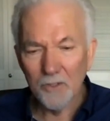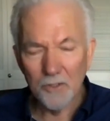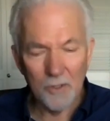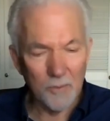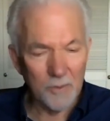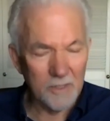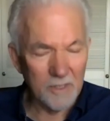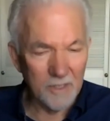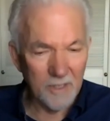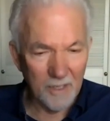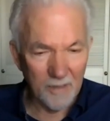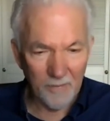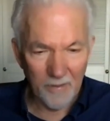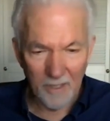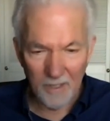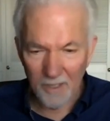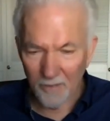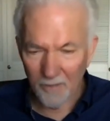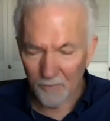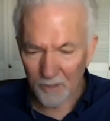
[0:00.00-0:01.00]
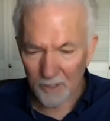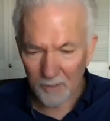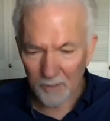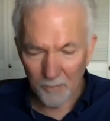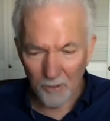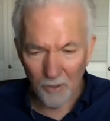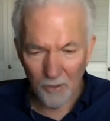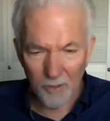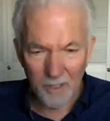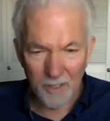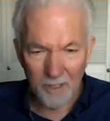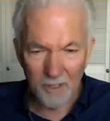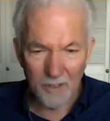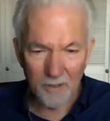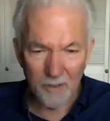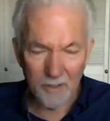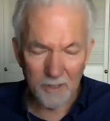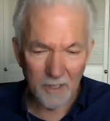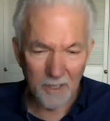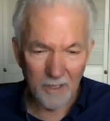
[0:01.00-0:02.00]
She had never spoken
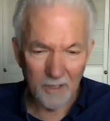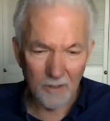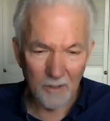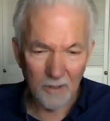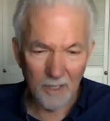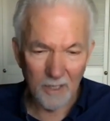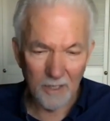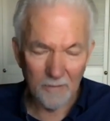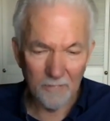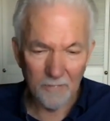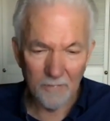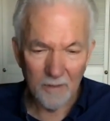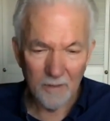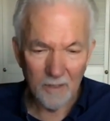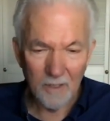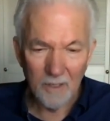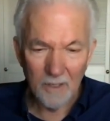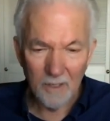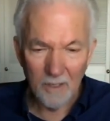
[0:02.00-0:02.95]
in her entire life.